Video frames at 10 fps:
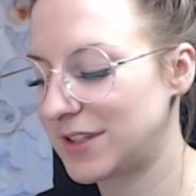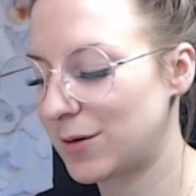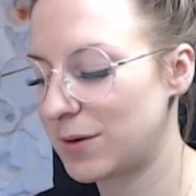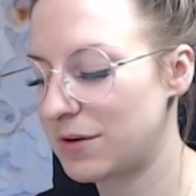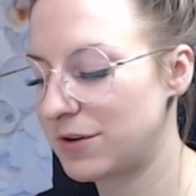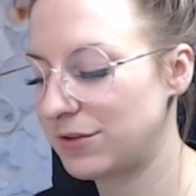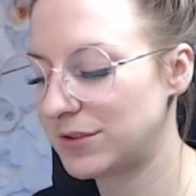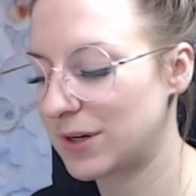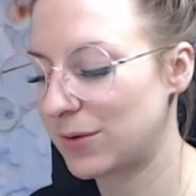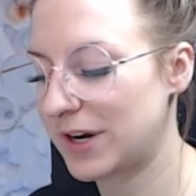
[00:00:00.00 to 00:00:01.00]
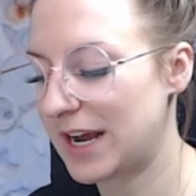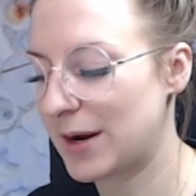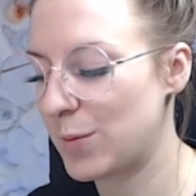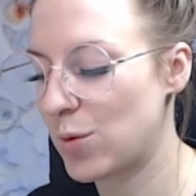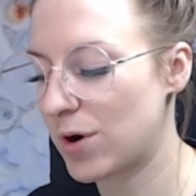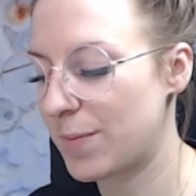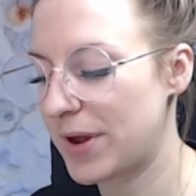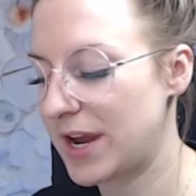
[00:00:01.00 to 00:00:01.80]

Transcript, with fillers: that we were using and we're going to add more